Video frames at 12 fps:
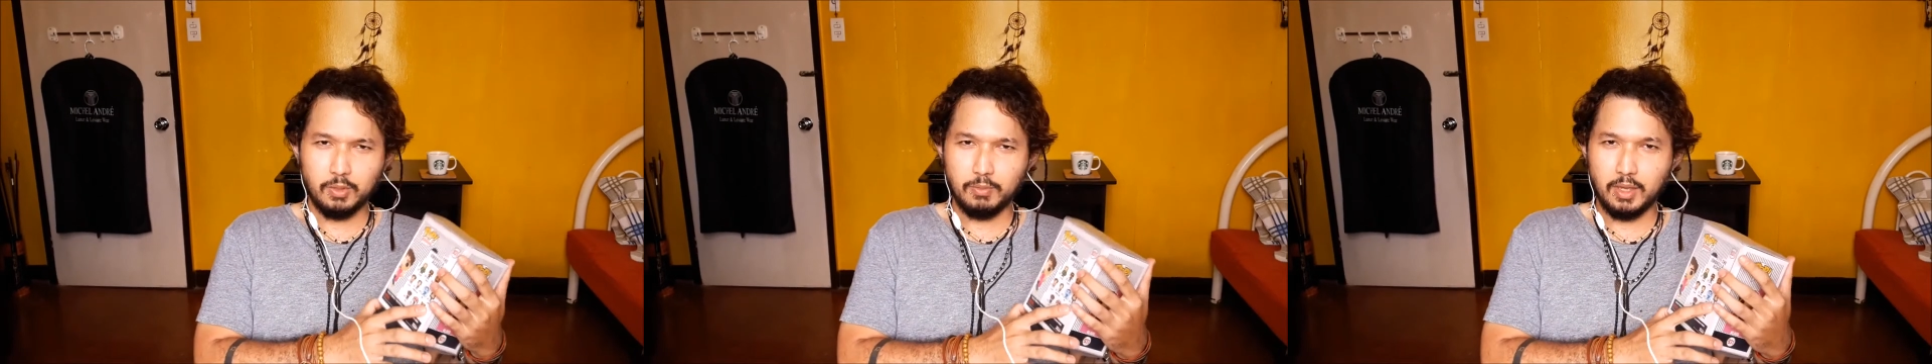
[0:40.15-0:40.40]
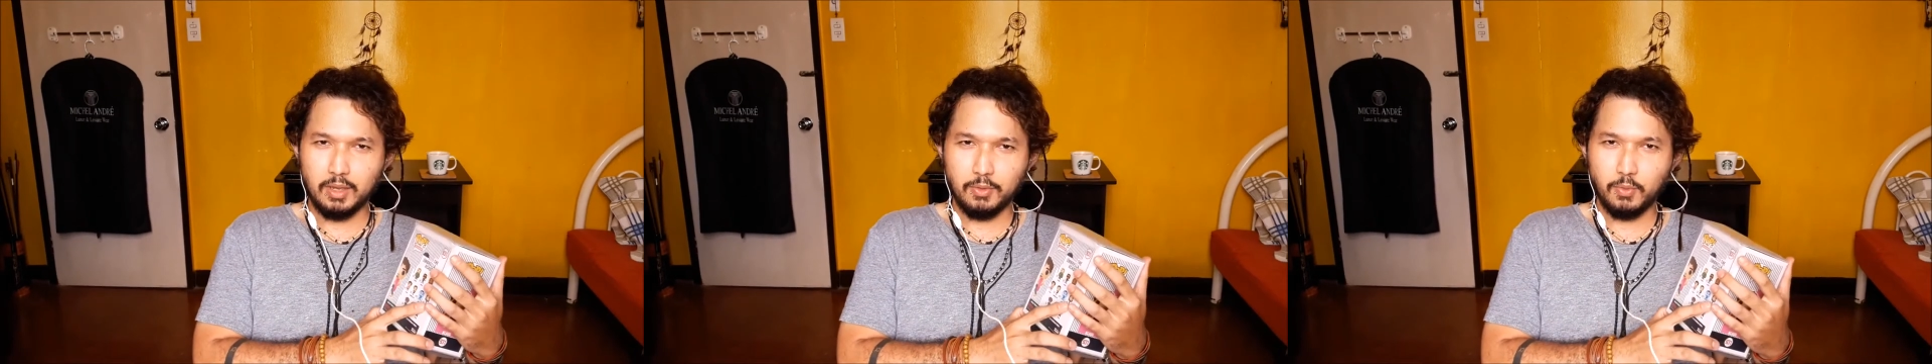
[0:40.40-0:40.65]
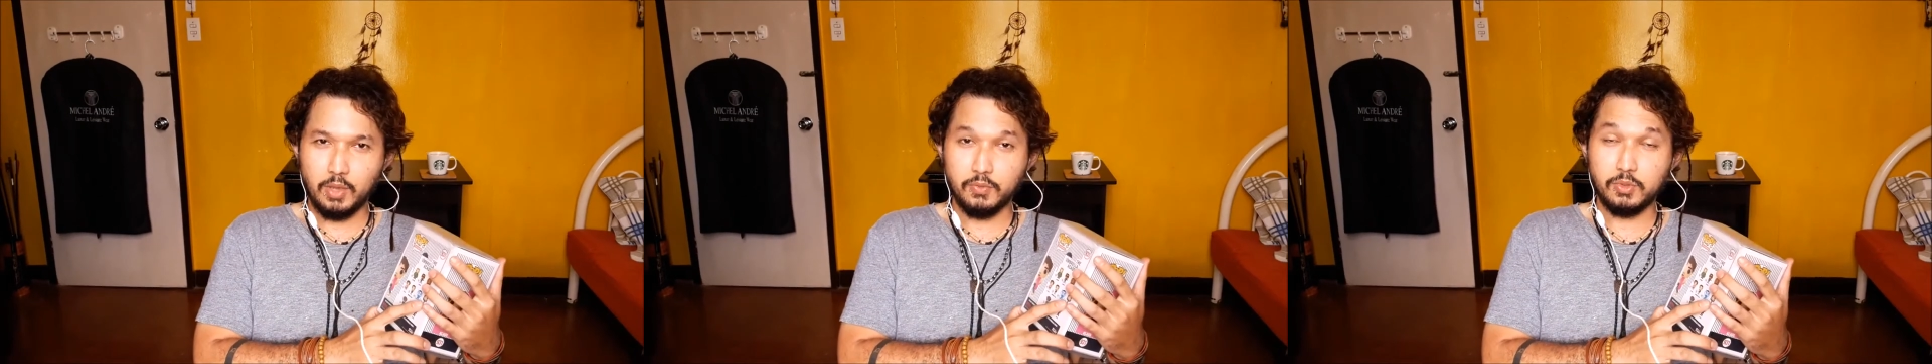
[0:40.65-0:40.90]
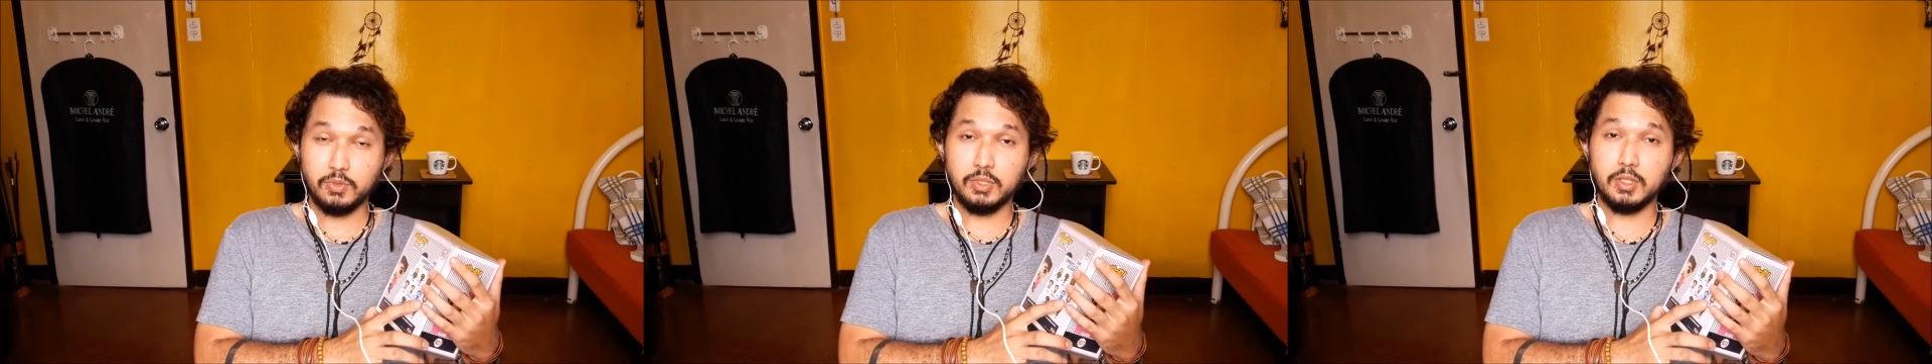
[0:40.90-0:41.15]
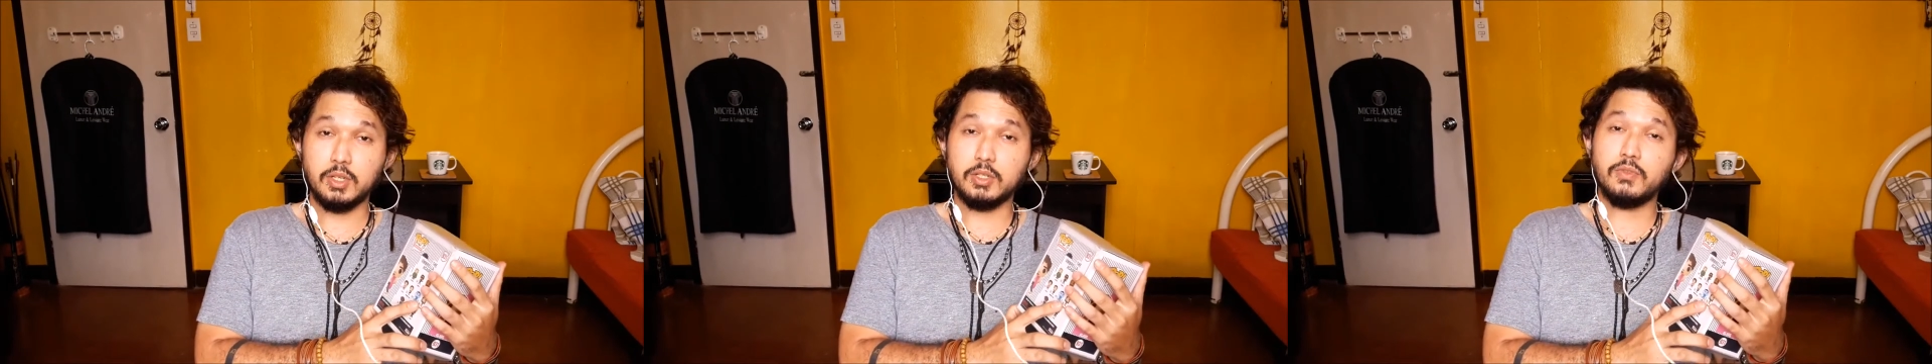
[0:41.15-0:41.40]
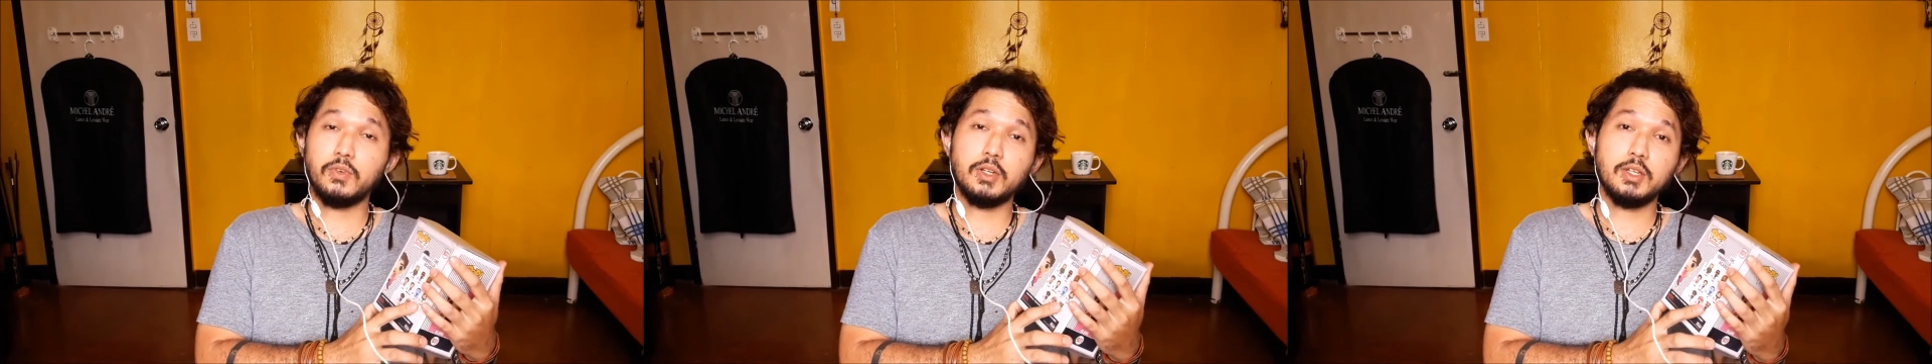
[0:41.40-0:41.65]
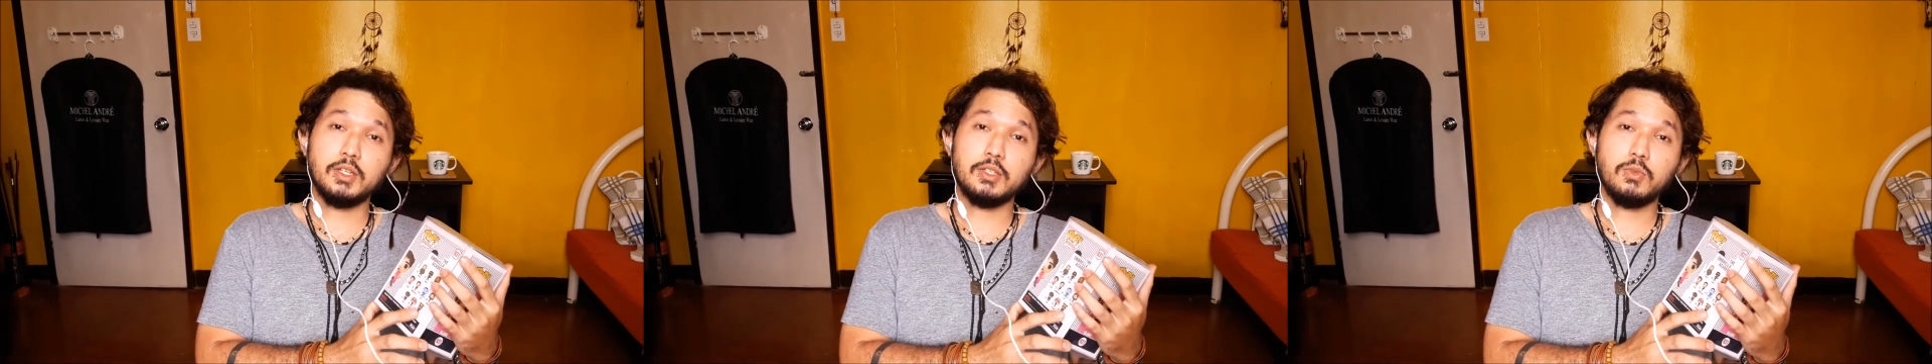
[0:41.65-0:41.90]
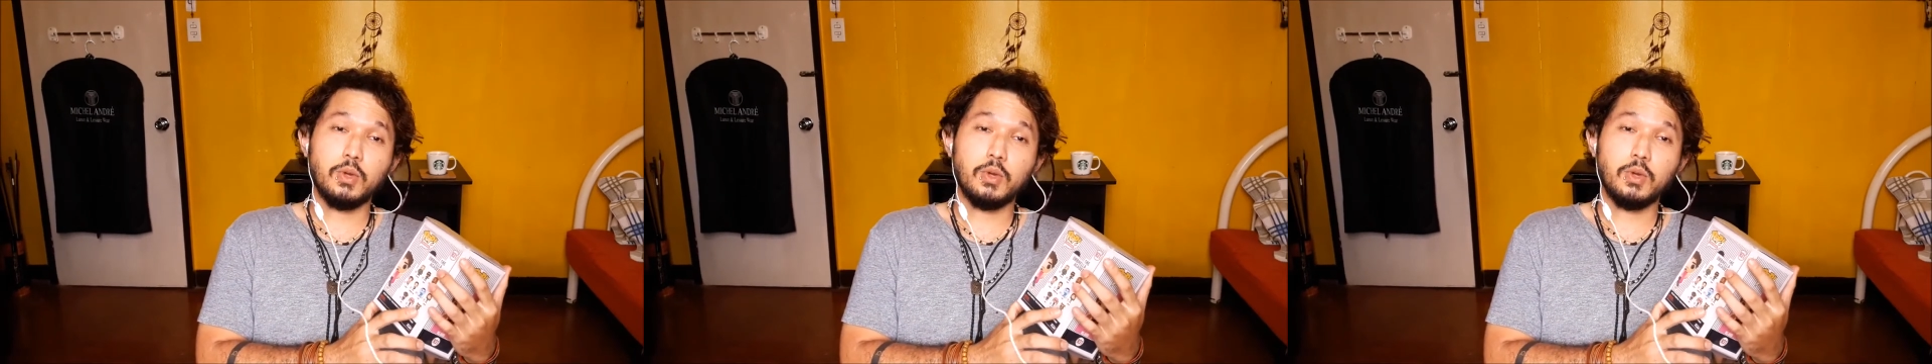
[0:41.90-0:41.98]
make a Wave 2 series for this,